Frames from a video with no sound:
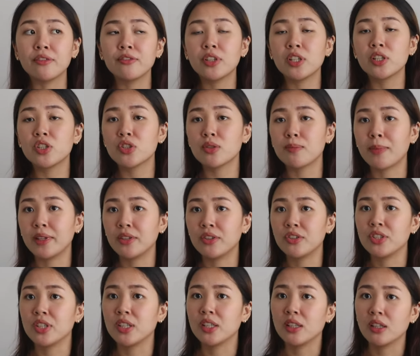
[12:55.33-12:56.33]
finished my
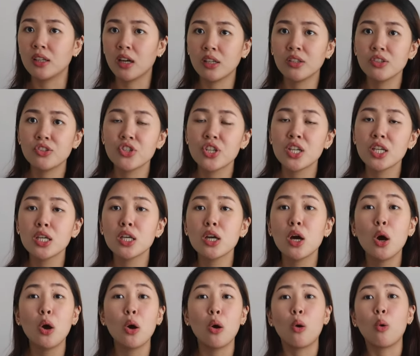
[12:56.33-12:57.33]
nursing in the country,
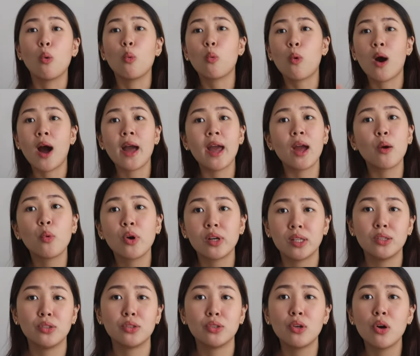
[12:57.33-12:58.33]
why I
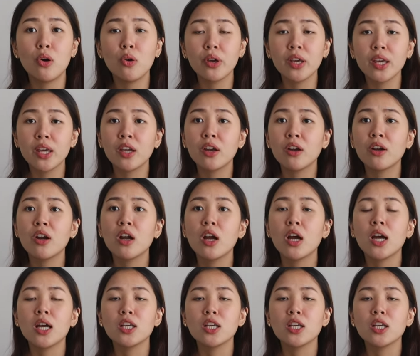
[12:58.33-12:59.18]
wanted to go here.